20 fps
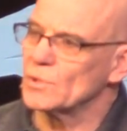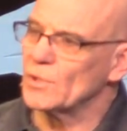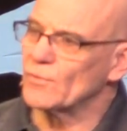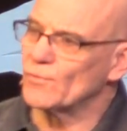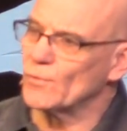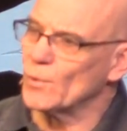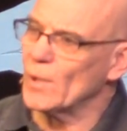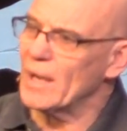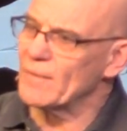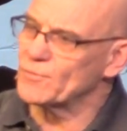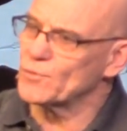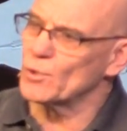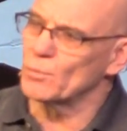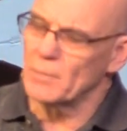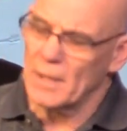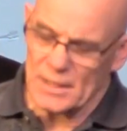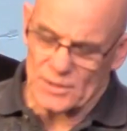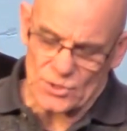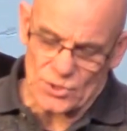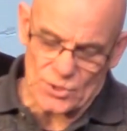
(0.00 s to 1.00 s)
if you have
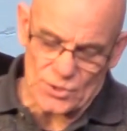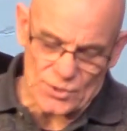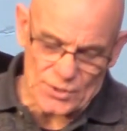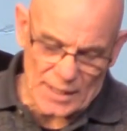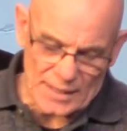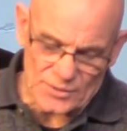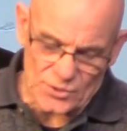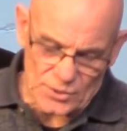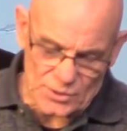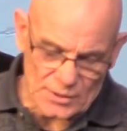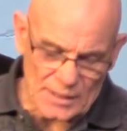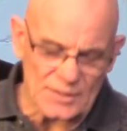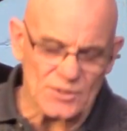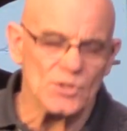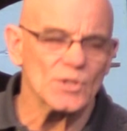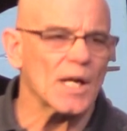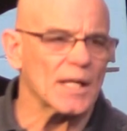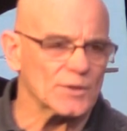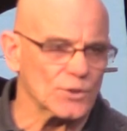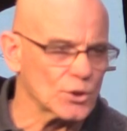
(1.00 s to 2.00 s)
too much, that's,
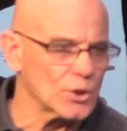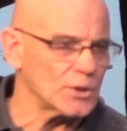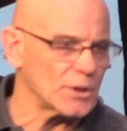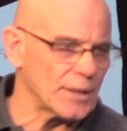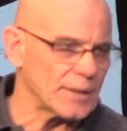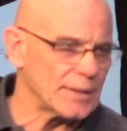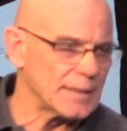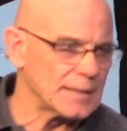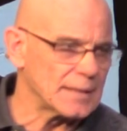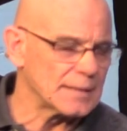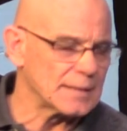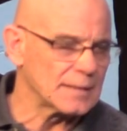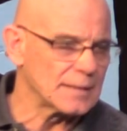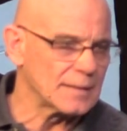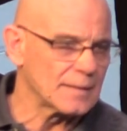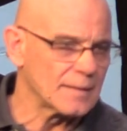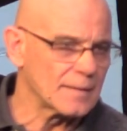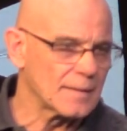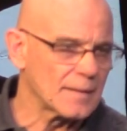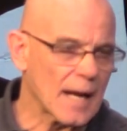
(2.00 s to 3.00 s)
that's not good.
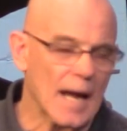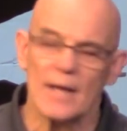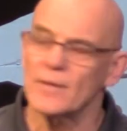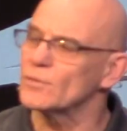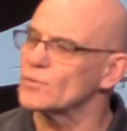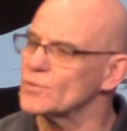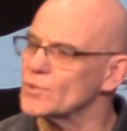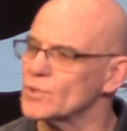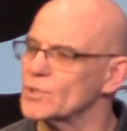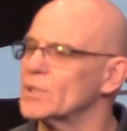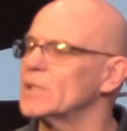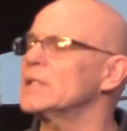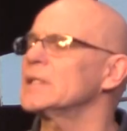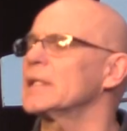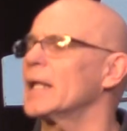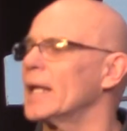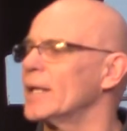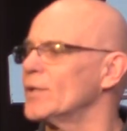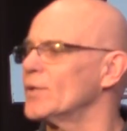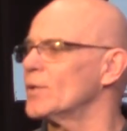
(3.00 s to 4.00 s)
I don't
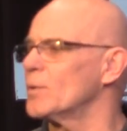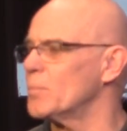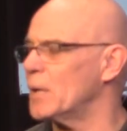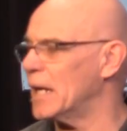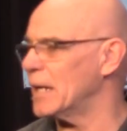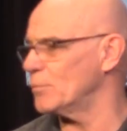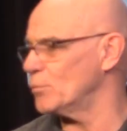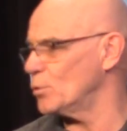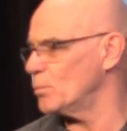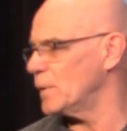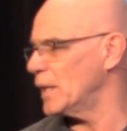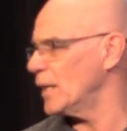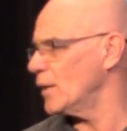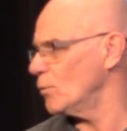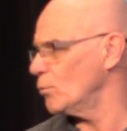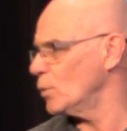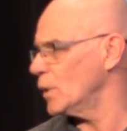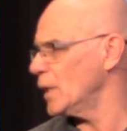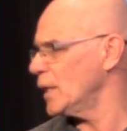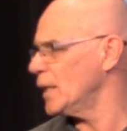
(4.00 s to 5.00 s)
see that in the Bible, by
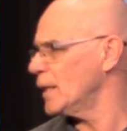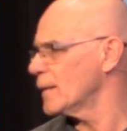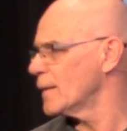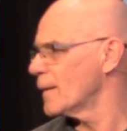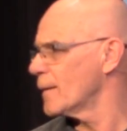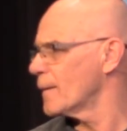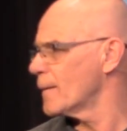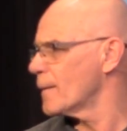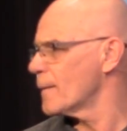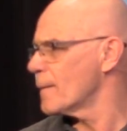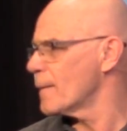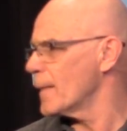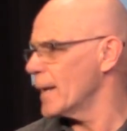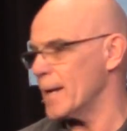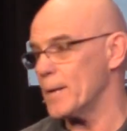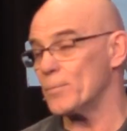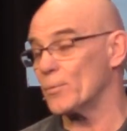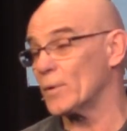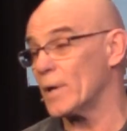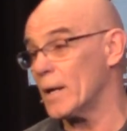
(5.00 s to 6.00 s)
the way.
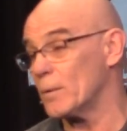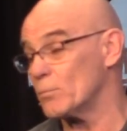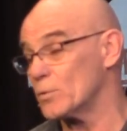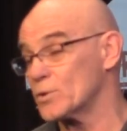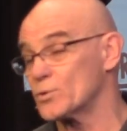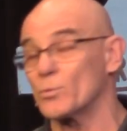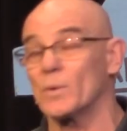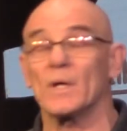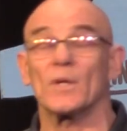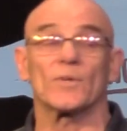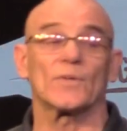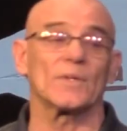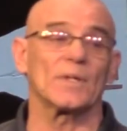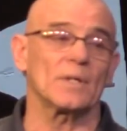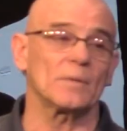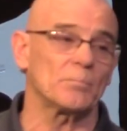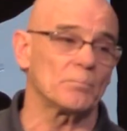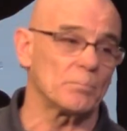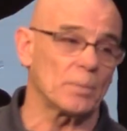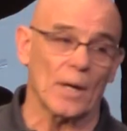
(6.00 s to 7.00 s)
Abraham was
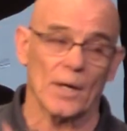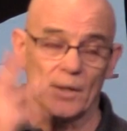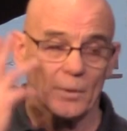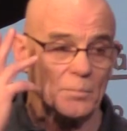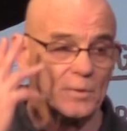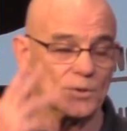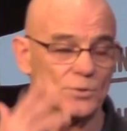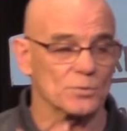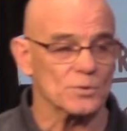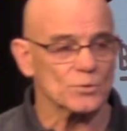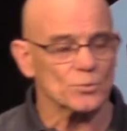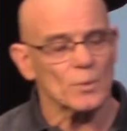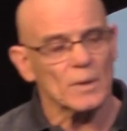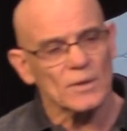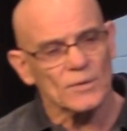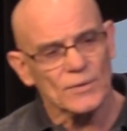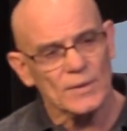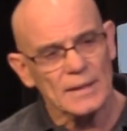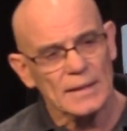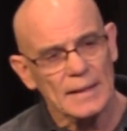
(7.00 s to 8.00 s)
wealthy, Barnabas was
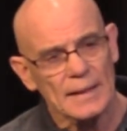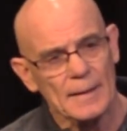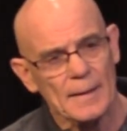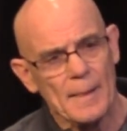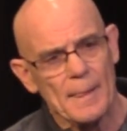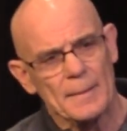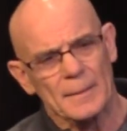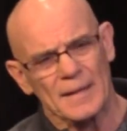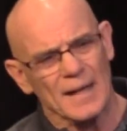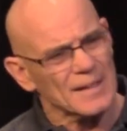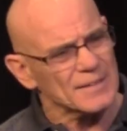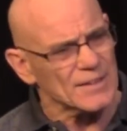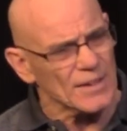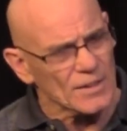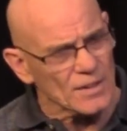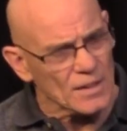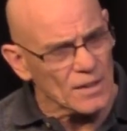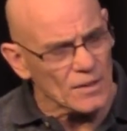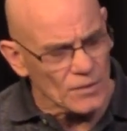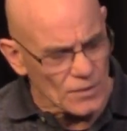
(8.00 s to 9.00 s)
wealthy. God
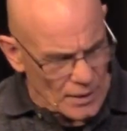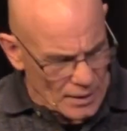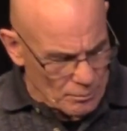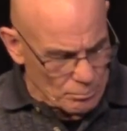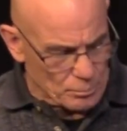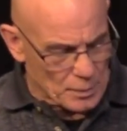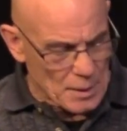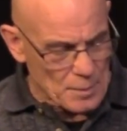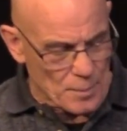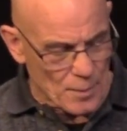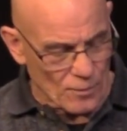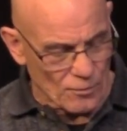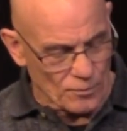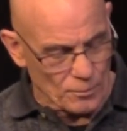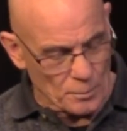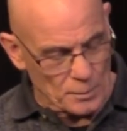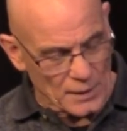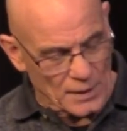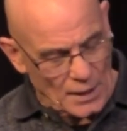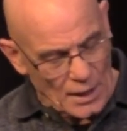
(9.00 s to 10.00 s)
didn't condemn people
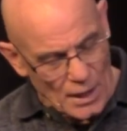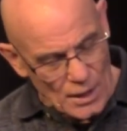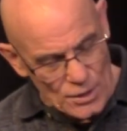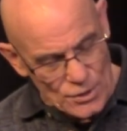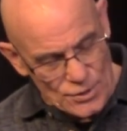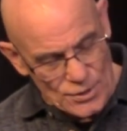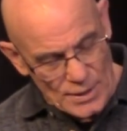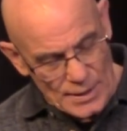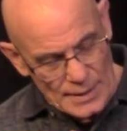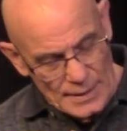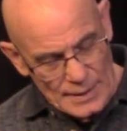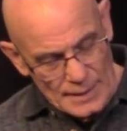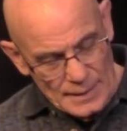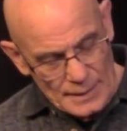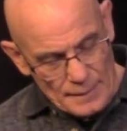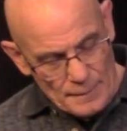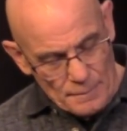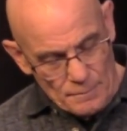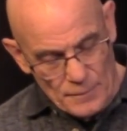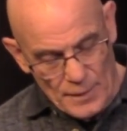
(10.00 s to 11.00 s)
because
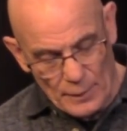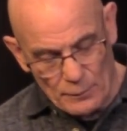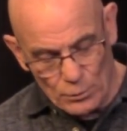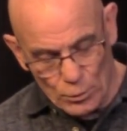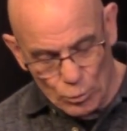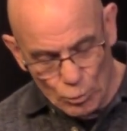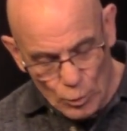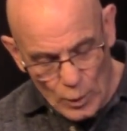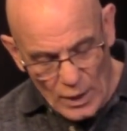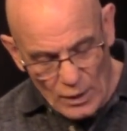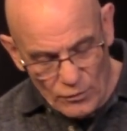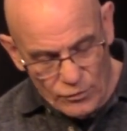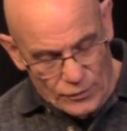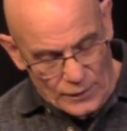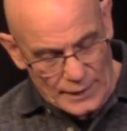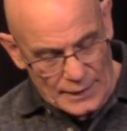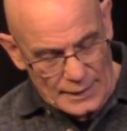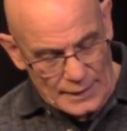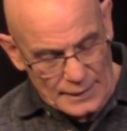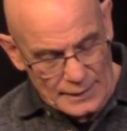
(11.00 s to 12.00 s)
they were
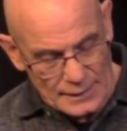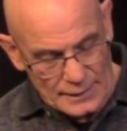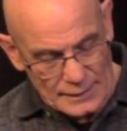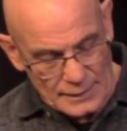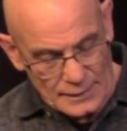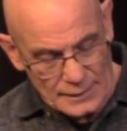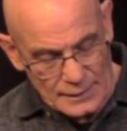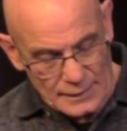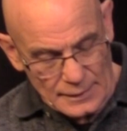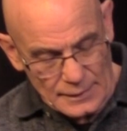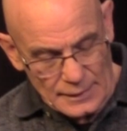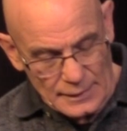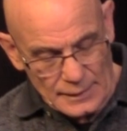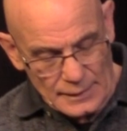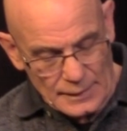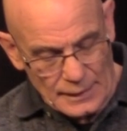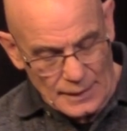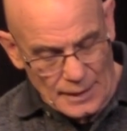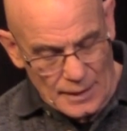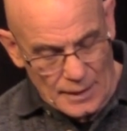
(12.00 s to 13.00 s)
wealthy.
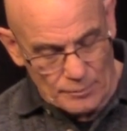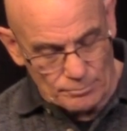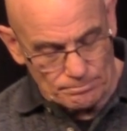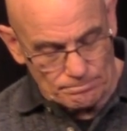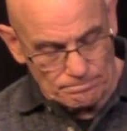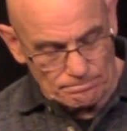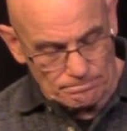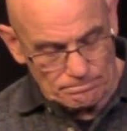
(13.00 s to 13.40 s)
Uh,